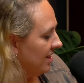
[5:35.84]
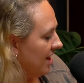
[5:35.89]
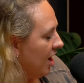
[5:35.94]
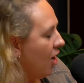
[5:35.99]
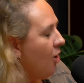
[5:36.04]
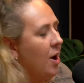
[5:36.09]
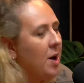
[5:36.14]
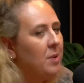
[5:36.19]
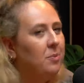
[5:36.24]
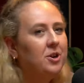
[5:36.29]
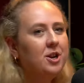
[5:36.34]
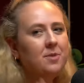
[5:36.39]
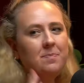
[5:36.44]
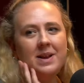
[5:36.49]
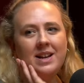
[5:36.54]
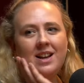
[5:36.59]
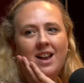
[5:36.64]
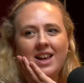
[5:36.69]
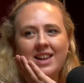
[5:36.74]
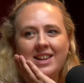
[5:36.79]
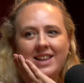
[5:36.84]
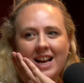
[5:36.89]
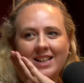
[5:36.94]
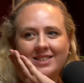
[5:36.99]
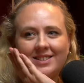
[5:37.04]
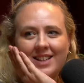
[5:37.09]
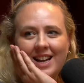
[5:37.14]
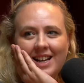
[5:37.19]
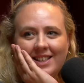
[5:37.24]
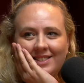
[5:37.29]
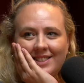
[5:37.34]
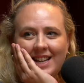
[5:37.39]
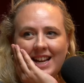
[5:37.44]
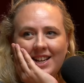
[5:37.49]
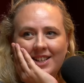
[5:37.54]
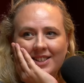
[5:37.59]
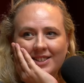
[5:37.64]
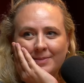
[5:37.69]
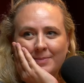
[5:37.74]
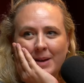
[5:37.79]
Oh, it would have been like yesterday's
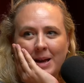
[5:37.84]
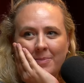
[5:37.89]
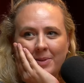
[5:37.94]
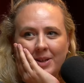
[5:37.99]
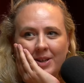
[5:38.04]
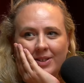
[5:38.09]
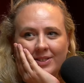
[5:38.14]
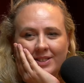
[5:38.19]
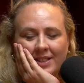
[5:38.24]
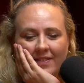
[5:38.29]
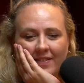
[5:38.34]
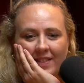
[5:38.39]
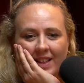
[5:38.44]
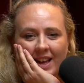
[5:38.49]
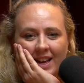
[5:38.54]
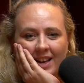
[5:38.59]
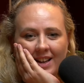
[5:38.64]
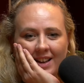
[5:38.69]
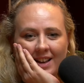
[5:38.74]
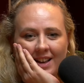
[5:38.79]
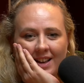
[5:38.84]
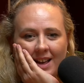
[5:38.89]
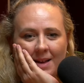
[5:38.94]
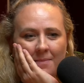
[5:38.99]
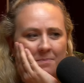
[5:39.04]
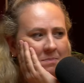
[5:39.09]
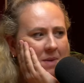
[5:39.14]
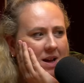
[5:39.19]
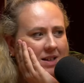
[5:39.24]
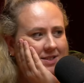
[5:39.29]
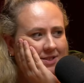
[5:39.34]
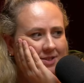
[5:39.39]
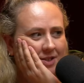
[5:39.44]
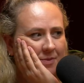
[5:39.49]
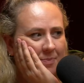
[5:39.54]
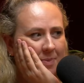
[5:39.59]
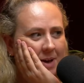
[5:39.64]
knickers, maybe, or something. Hot. It must or, have